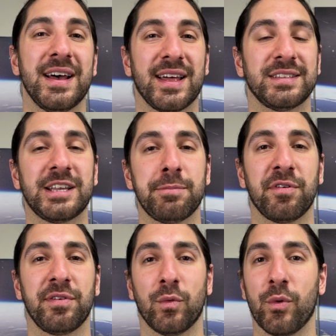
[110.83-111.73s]
that a deeper
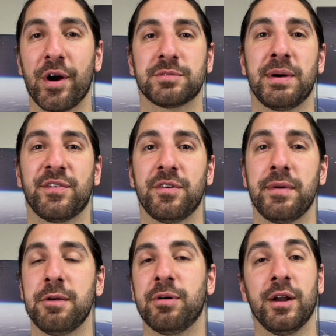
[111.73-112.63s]
fit works better for
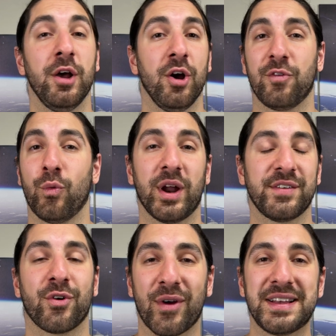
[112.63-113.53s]
me. But for
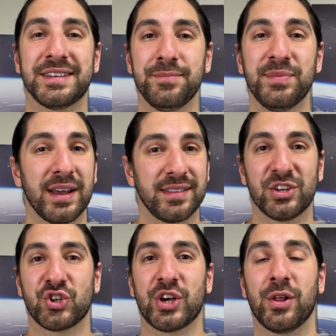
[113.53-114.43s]
whatever reason, this
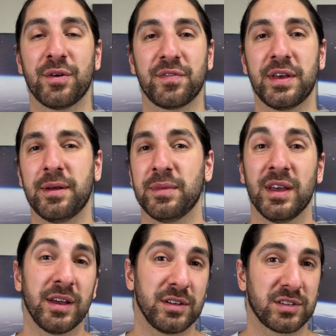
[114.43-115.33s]
shallow fit,
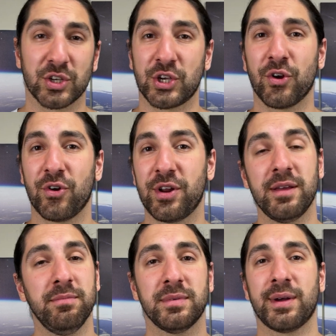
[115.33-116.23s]

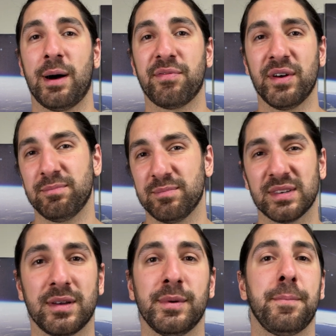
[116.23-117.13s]
security, comfort,
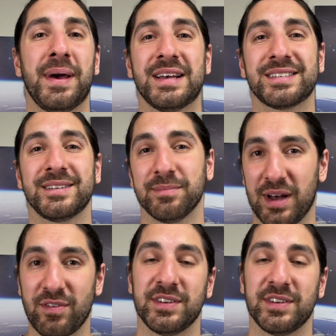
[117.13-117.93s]
some of the best I've ever